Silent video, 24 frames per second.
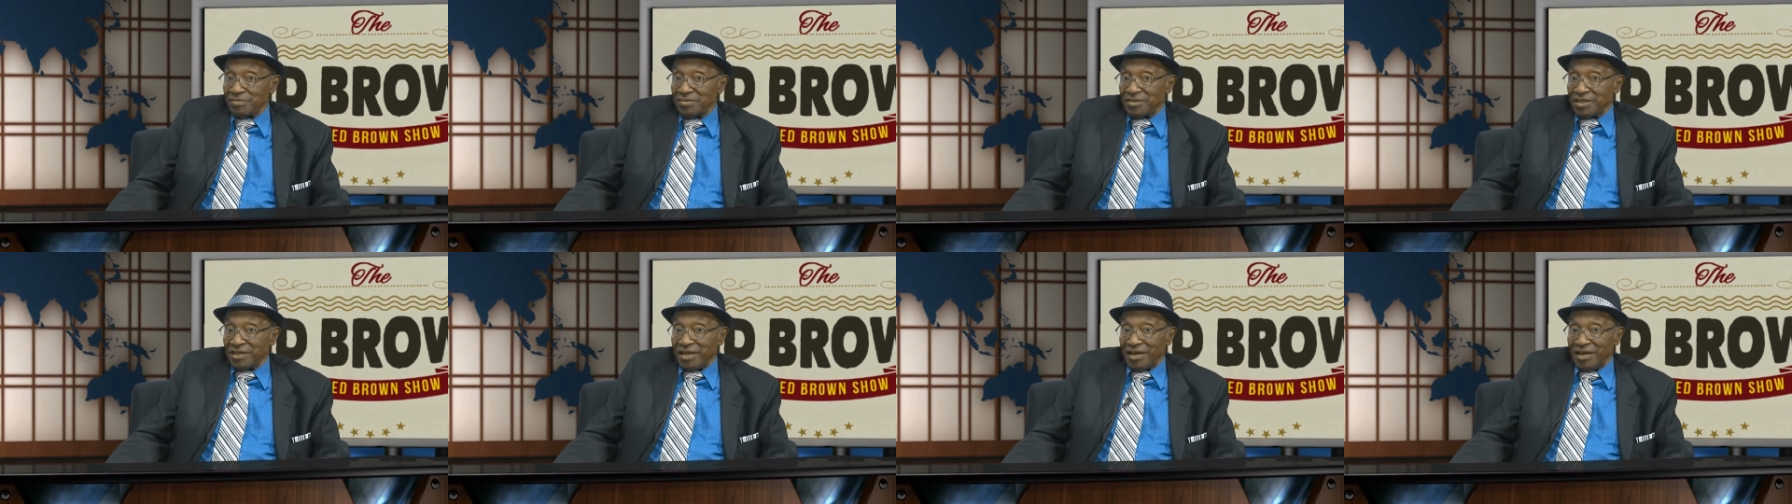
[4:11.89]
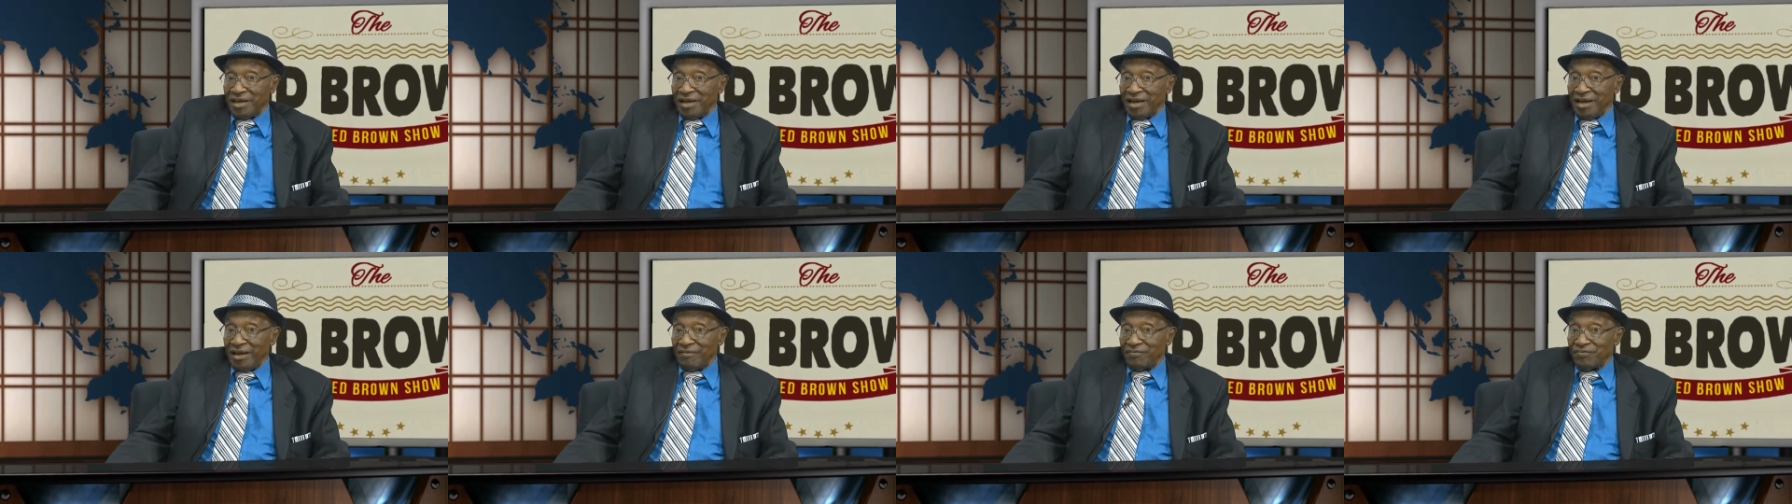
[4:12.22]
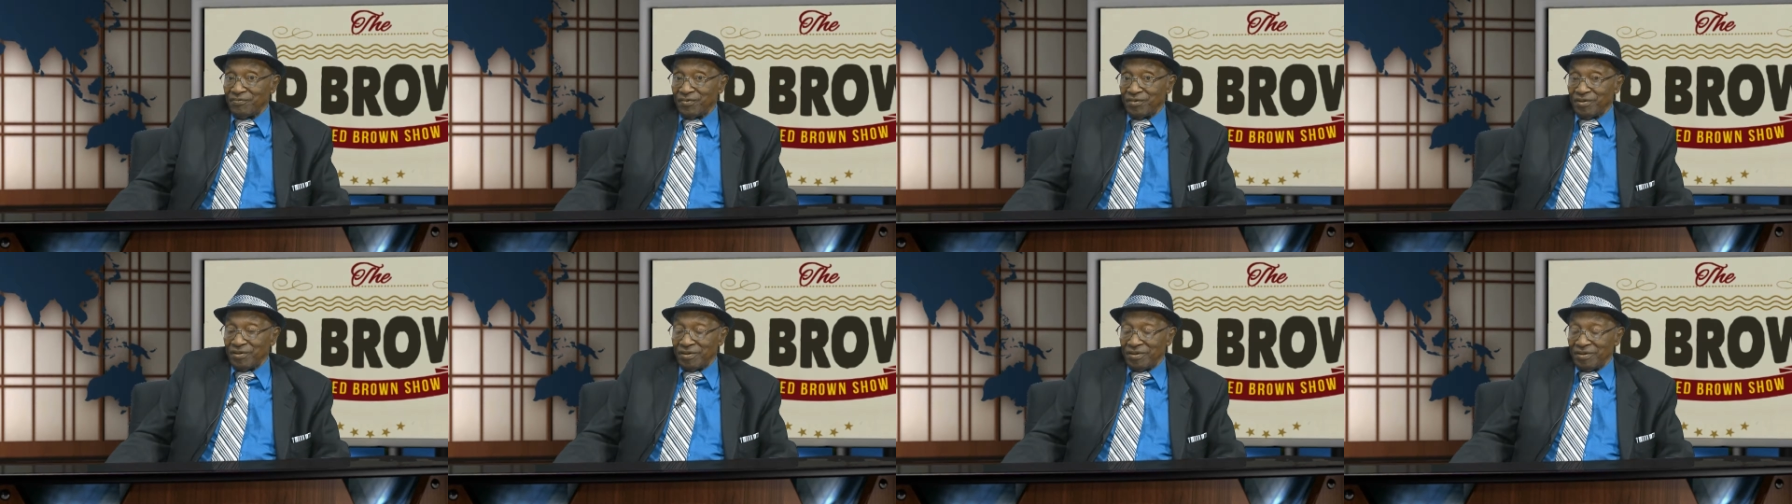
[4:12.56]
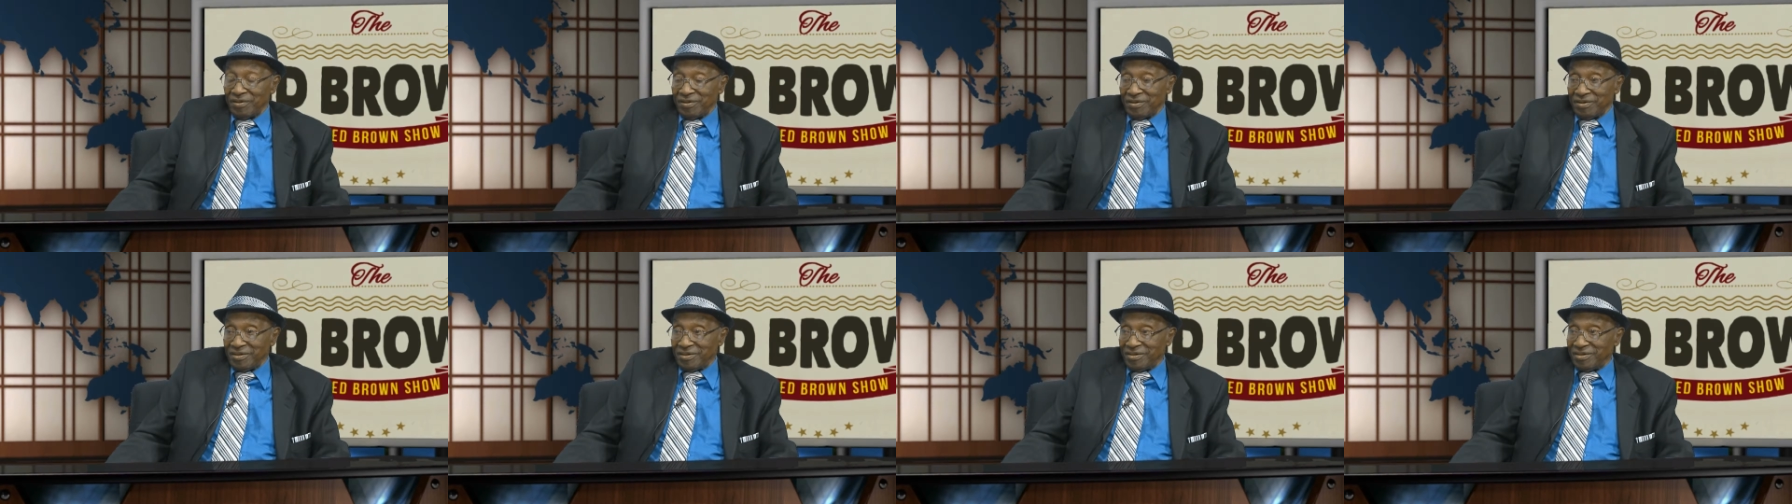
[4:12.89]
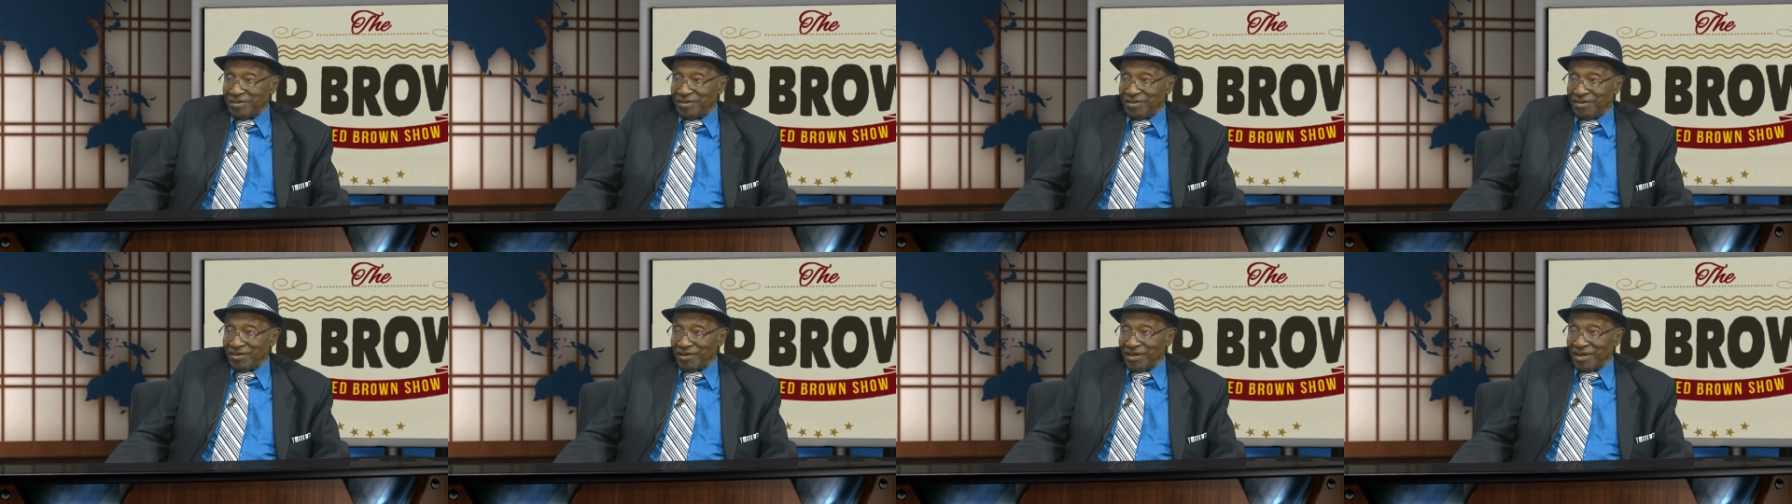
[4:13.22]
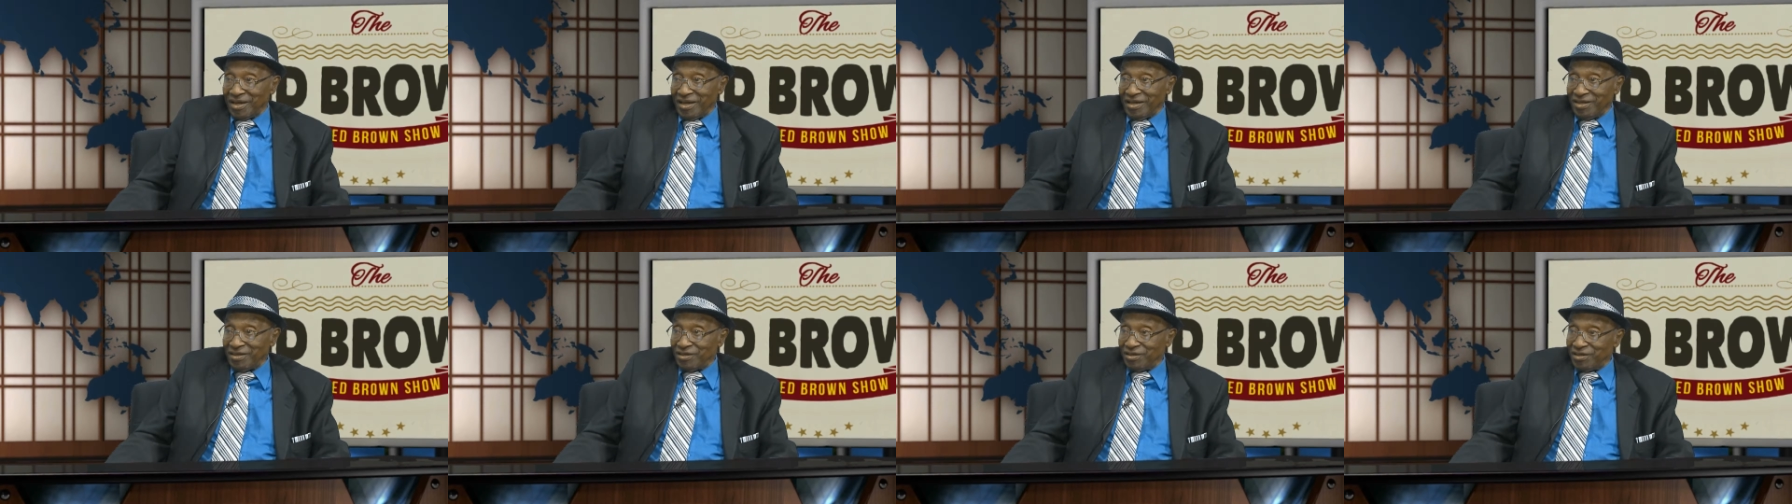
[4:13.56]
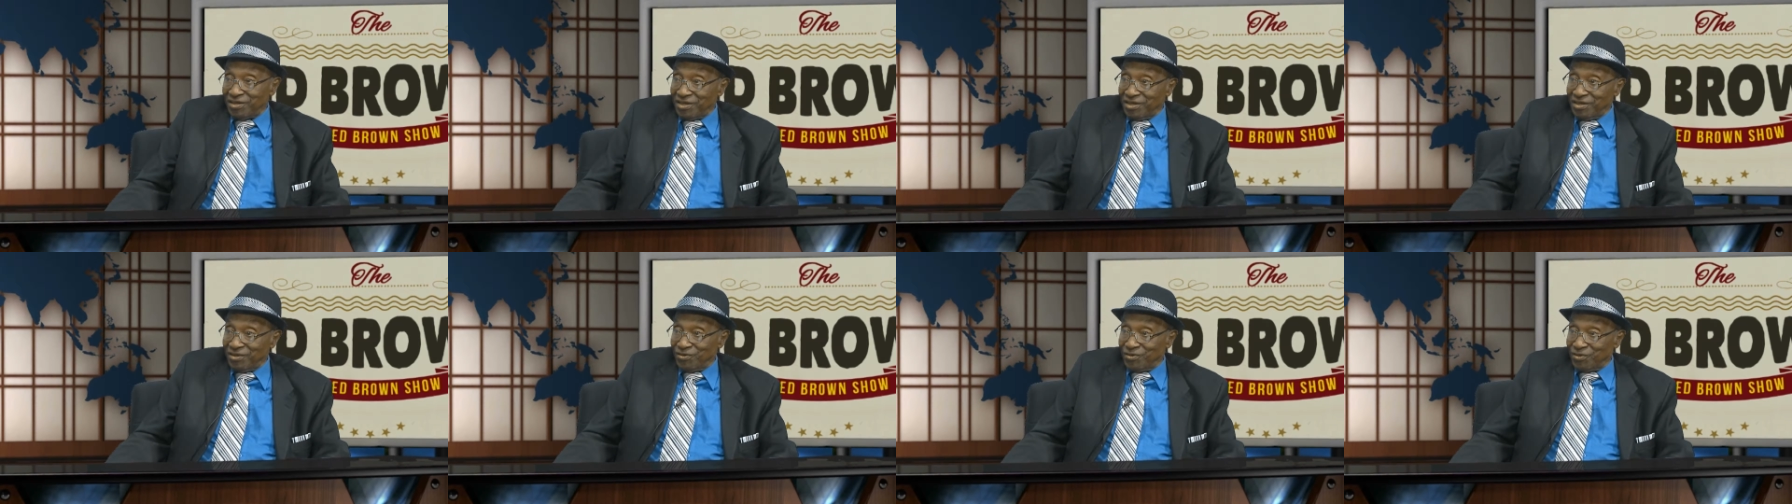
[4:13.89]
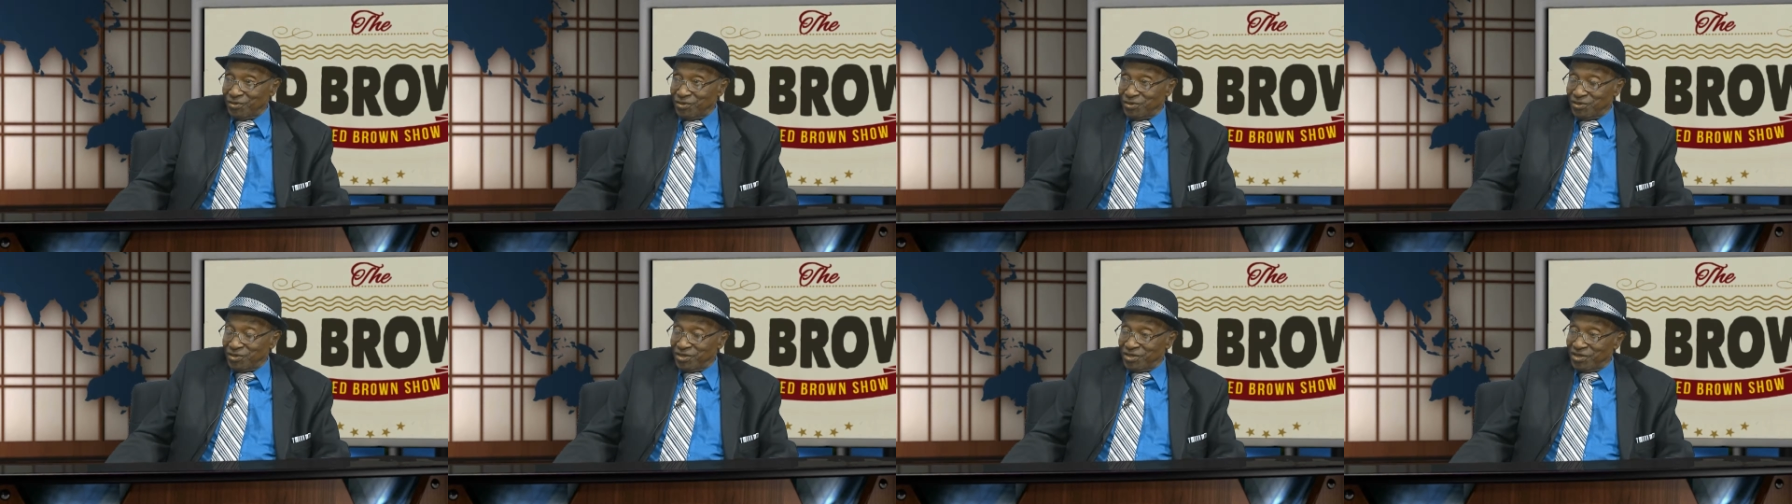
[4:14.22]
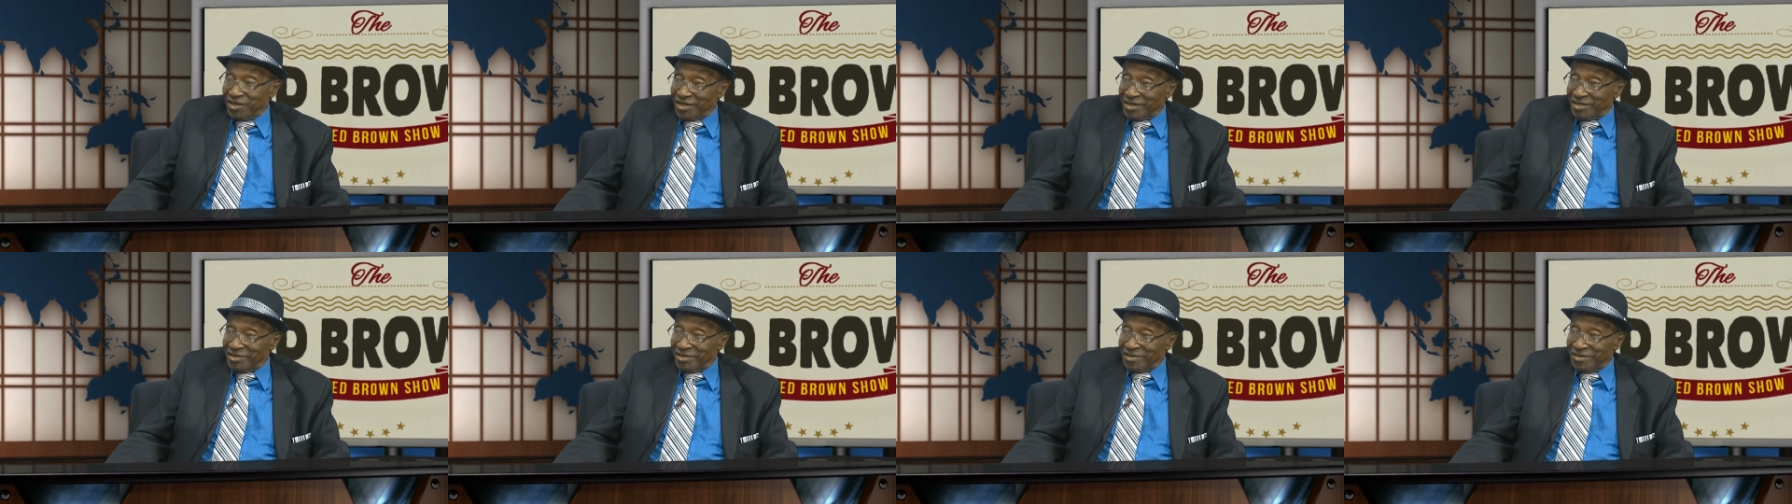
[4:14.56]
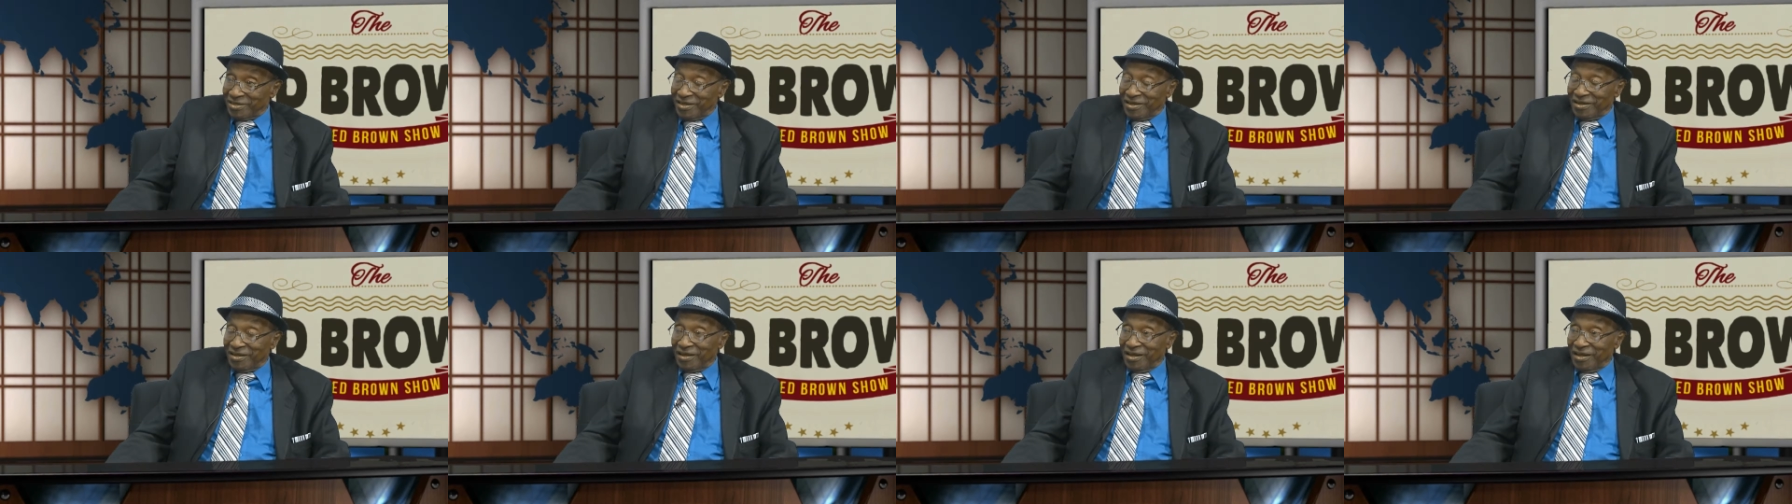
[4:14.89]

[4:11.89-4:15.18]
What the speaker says: after looking at the jurisdiction,